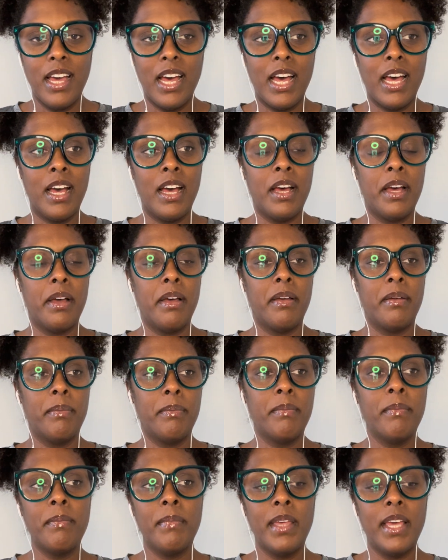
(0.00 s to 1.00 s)

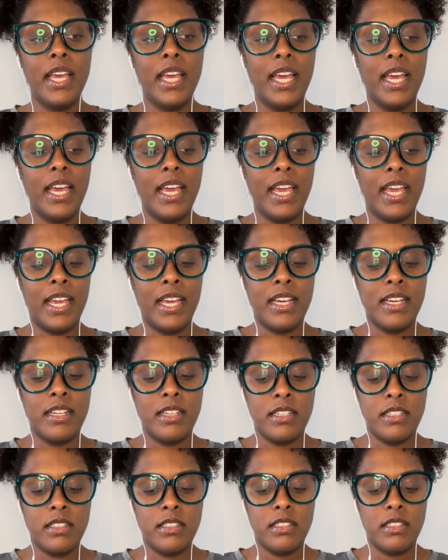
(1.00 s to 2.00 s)
Um,
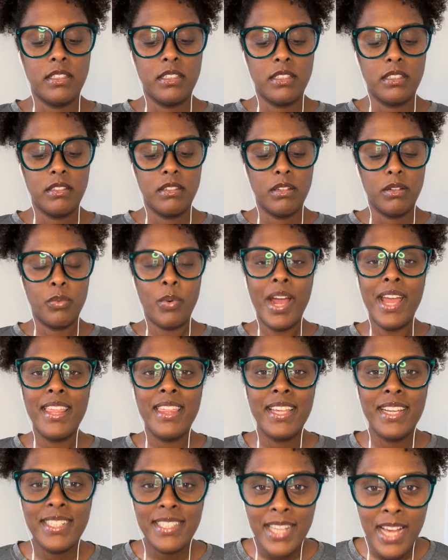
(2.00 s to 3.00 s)
and write
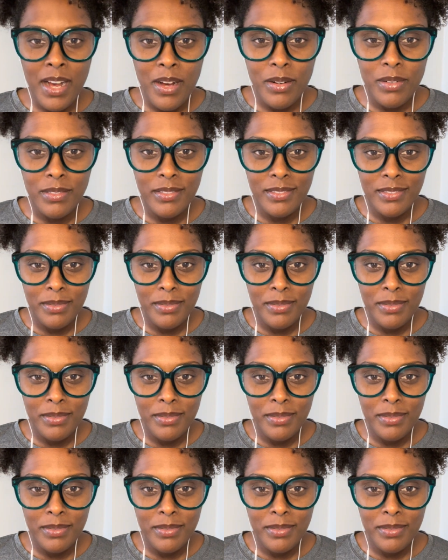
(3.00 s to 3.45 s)
things out.